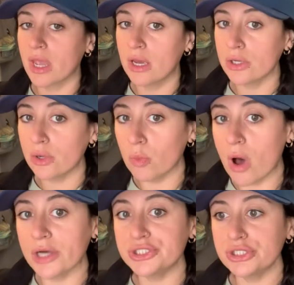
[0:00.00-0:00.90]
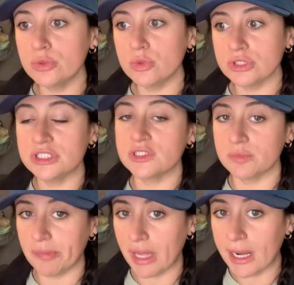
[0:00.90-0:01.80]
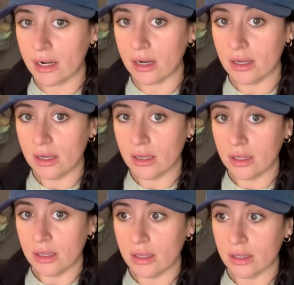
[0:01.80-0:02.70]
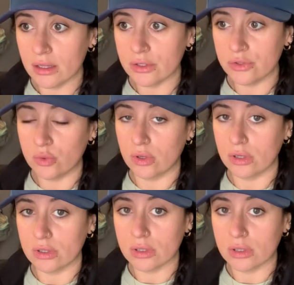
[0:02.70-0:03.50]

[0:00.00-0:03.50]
Your washer will spin your